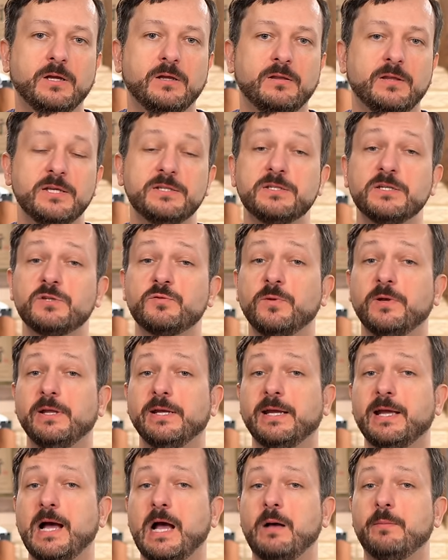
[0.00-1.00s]
This is
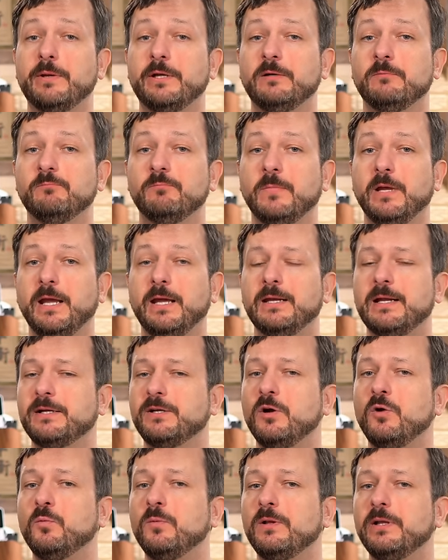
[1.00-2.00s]
really common, and I
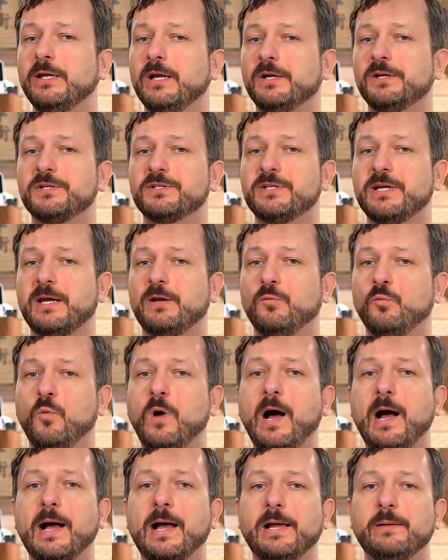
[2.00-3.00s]
don't really understand
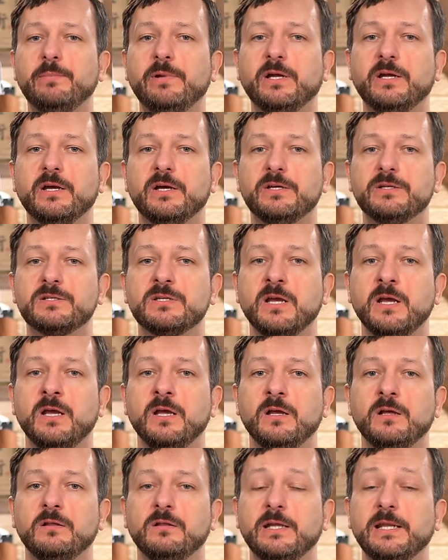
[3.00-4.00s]
why because
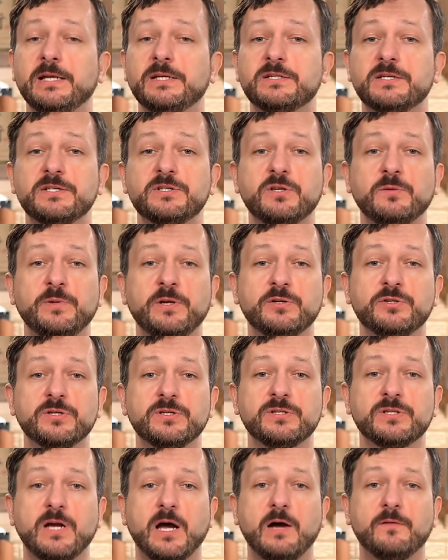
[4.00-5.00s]
Linux
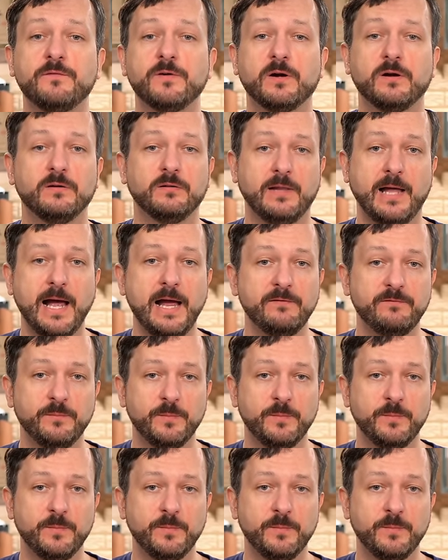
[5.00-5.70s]
distributions offer live